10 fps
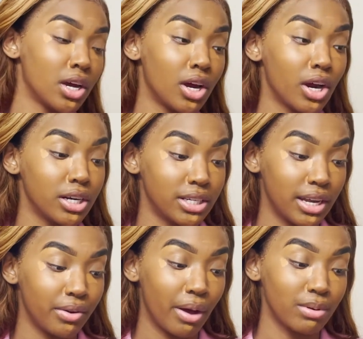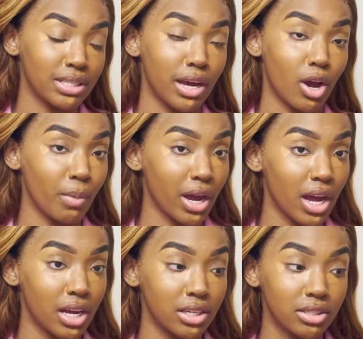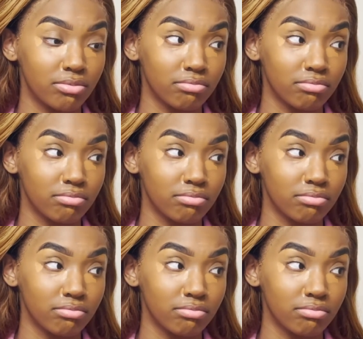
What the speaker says: her channel, I was like, oh my gosh,